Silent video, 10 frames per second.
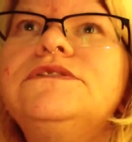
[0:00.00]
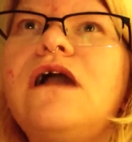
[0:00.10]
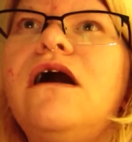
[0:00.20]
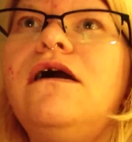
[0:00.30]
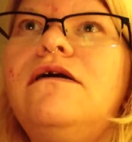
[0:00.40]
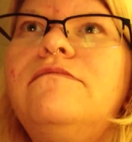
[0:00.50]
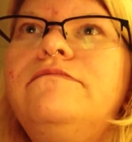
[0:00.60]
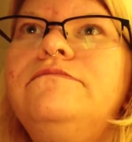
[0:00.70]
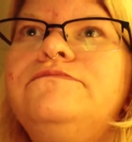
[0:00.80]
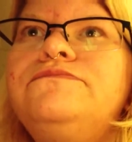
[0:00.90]
And
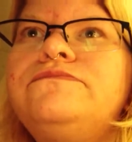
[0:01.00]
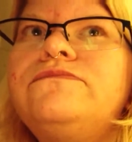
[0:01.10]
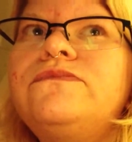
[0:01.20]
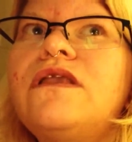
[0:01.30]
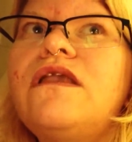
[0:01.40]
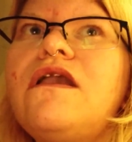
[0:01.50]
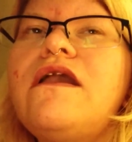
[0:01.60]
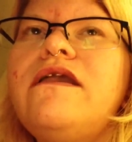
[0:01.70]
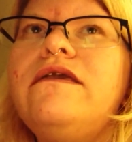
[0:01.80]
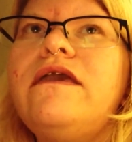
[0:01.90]

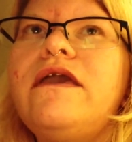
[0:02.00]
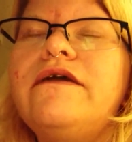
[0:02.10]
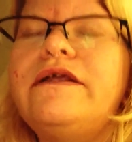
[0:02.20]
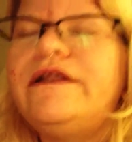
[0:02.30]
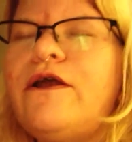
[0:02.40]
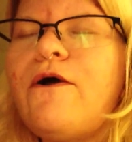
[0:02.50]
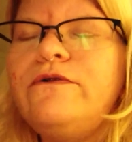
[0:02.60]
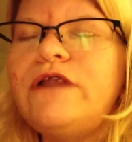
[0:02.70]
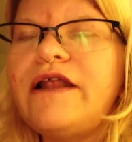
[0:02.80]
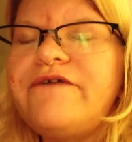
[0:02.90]
I know
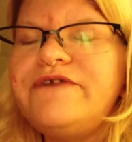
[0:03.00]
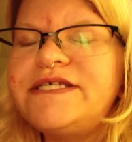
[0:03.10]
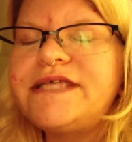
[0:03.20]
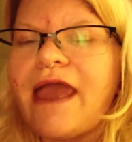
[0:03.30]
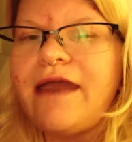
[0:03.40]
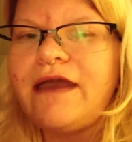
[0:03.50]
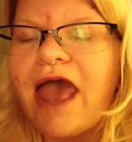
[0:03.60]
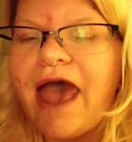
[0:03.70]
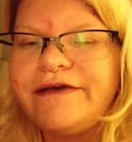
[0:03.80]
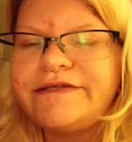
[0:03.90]
not every state
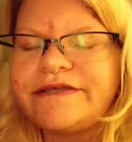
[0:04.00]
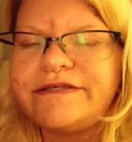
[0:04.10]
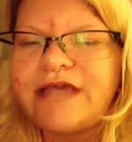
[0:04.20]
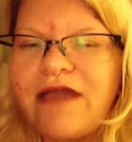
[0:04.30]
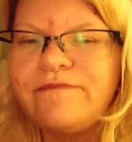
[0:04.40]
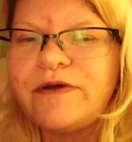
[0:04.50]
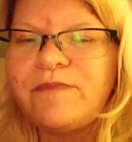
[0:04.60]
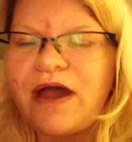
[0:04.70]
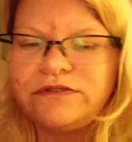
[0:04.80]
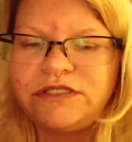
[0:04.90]
has the same
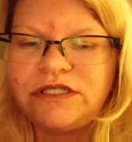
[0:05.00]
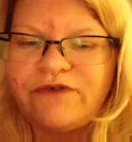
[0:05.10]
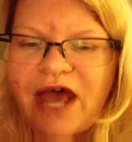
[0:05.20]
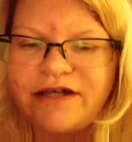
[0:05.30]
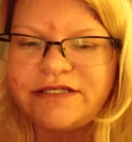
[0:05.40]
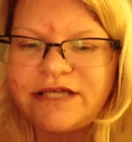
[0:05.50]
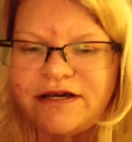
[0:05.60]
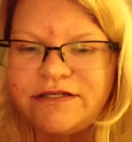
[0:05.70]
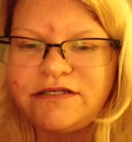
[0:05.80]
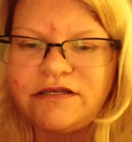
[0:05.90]
amount of
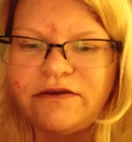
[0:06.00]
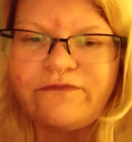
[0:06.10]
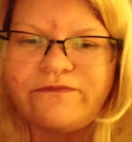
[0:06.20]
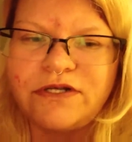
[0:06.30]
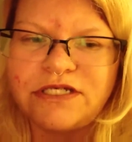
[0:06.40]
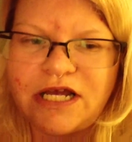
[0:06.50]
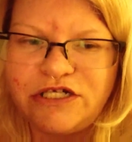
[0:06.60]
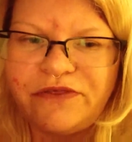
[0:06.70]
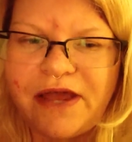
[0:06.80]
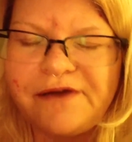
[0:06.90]
access for
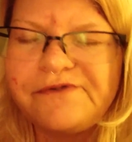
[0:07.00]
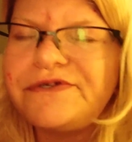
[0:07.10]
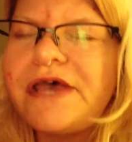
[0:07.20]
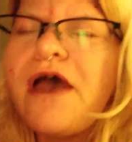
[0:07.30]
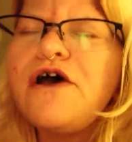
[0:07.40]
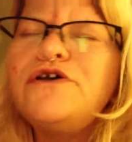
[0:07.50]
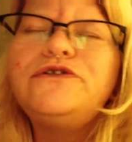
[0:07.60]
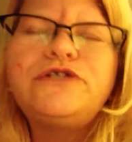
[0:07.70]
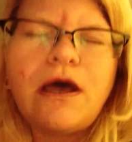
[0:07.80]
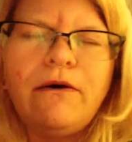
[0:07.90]
such things.
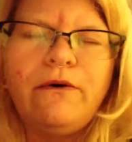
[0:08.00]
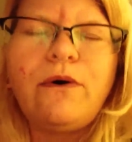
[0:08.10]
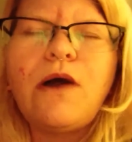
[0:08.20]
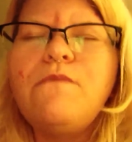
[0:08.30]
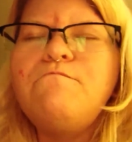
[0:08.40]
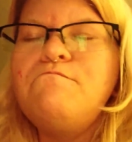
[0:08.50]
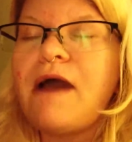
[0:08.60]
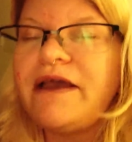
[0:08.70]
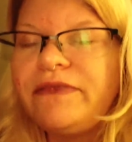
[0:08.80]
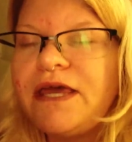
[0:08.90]
So
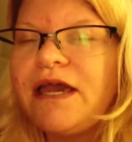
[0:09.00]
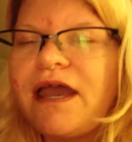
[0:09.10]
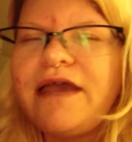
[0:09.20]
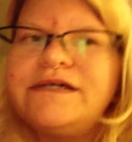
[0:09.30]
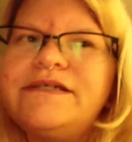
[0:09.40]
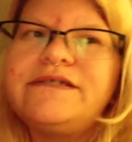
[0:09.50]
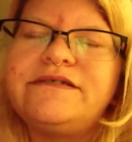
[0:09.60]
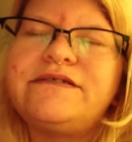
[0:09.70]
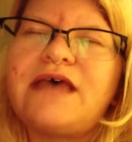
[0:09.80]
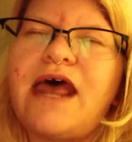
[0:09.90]
my thing
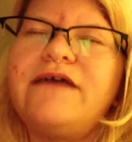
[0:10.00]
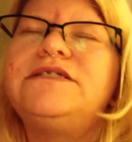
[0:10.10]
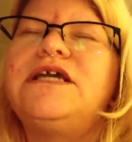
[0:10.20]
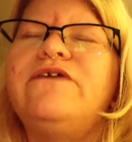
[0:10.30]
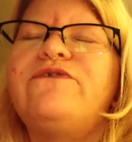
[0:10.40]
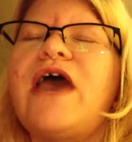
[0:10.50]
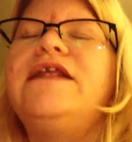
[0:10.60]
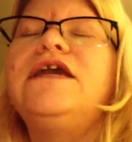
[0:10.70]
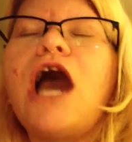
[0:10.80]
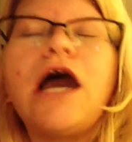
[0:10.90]
is that if
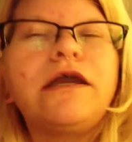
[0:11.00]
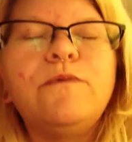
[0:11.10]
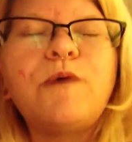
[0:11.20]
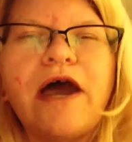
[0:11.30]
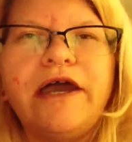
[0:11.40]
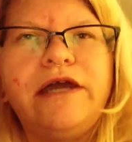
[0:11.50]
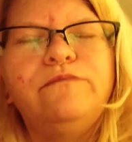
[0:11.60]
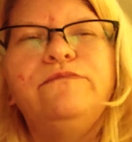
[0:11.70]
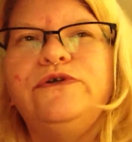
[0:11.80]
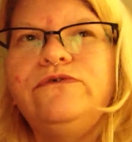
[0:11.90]
any Occupy
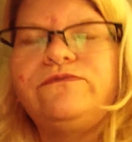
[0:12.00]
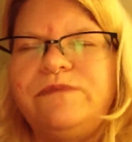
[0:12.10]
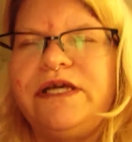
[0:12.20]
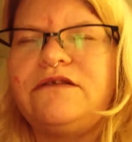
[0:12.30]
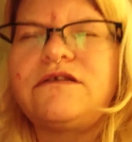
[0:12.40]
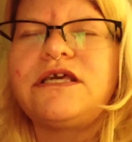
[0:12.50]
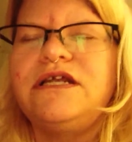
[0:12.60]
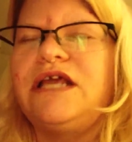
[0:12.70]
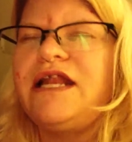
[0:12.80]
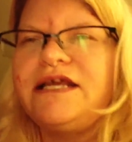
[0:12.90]
movement
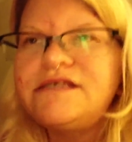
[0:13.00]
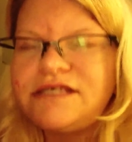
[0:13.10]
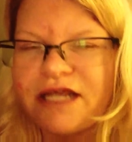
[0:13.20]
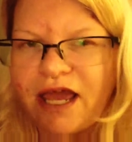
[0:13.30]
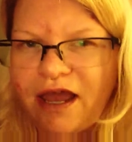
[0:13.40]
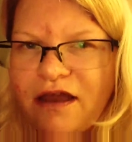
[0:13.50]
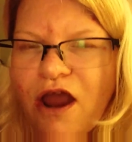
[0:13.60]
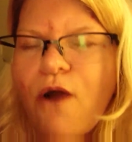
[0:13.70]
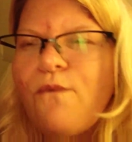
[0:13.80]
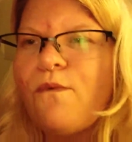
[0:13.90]
in any city
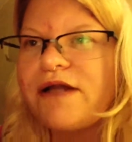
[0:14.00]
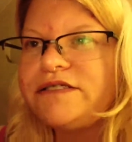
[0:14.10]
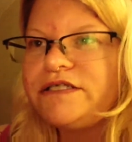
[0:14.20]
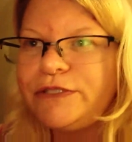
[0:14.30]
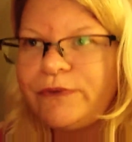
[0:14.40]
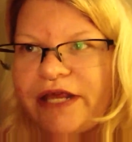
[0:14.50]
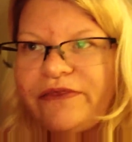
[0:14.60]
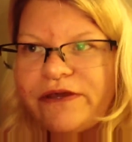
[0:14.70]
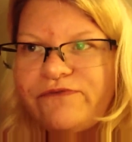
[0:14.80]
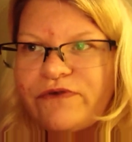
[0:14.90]
wants to do
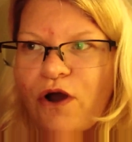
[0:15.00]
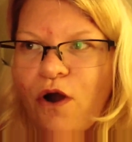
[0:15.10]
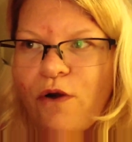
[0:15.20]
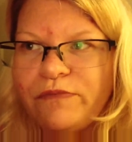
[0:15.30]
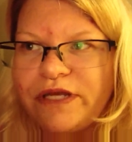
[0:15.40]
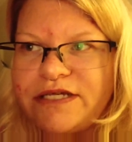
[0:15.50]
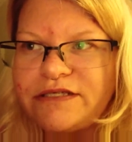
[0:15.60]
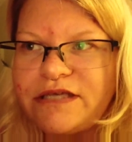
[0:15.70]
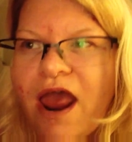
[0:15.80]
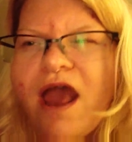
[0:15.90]
anything for the
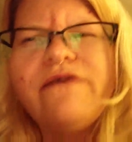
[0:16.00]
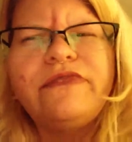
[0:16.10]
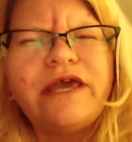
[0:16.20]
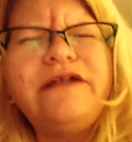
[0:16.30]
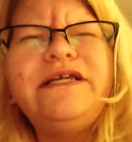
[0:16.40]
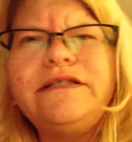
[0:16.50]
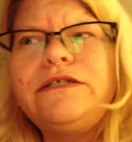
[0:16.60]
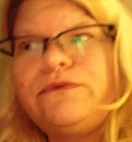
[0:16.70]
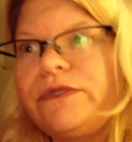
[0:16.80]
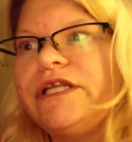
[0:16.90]
homeless, they need
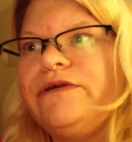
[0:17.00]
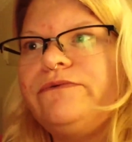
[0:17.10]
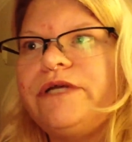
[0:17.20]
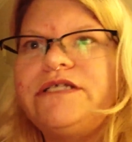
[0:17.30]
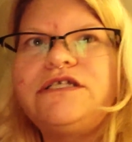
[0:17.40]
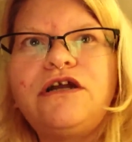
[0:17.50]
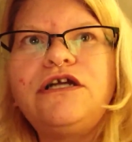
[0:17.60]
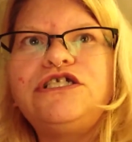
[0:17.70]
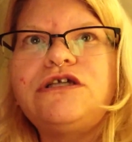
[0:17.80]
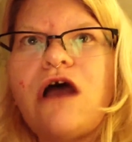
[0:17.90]
to really
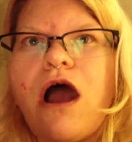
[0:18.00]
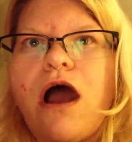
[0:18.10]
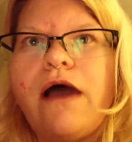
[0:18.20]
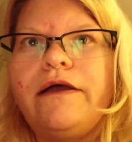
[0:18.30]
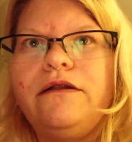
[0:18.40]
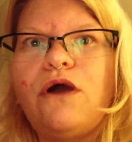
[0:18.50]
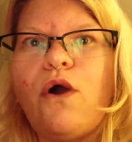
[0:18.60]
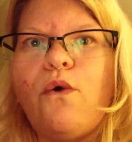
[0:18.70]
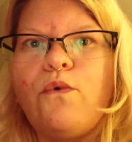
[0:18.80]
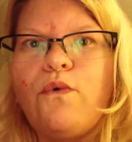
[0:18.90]
research on
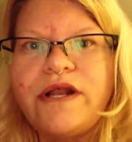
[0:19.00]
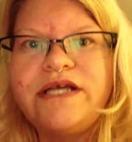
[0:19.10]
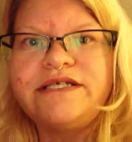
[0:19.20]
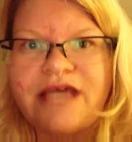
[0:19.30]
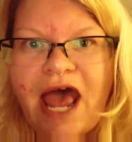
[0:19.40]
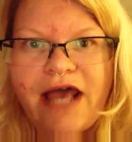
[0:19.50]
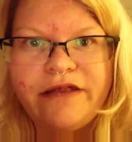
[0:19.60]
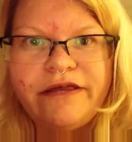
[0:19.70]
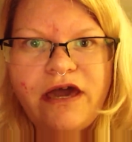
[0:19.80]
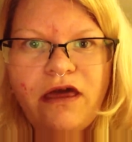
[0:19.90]
what
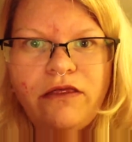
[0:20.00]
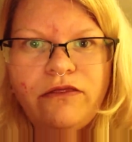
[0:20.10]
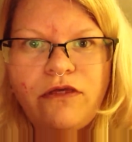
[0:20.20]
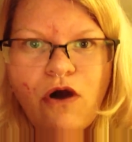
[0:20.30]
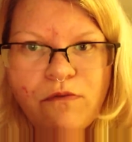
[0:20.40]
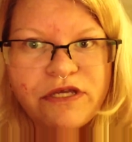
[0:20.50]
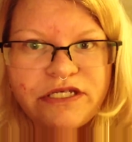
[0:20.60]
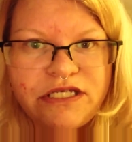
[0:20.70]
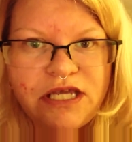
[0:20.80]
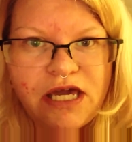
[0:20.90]
exactly the
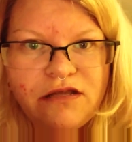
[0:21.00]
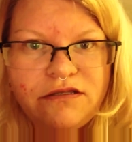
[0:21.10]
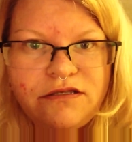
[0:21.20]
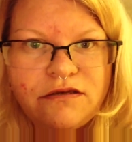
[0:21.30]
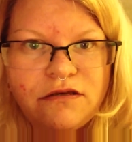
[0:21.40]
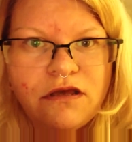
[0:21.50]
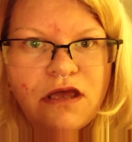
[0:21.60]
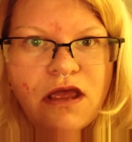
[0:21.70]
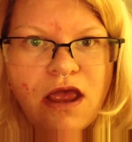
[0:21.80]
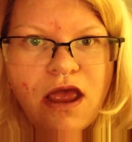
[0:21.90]
homeless needs,
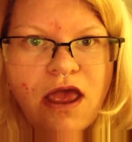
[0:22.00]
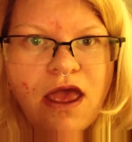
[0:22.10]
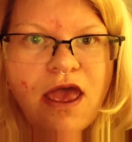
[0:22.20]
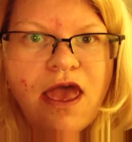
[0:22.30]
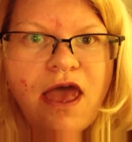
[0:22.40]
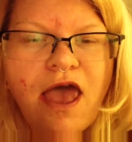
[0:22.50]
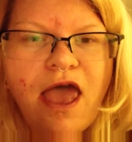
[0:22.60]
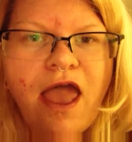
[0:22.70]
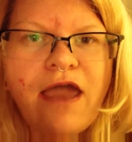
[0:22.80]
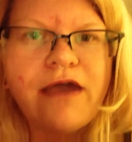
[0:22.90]

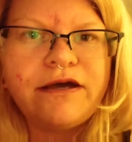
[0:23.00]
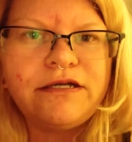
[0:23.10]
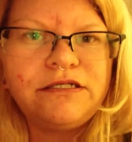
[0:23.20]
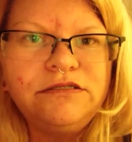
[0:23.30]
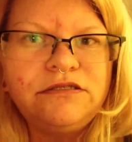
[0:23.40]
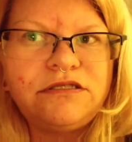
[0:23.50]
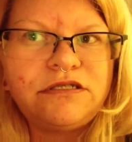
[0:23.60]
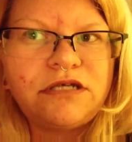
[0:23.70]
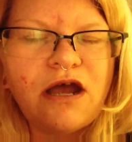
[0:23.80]
and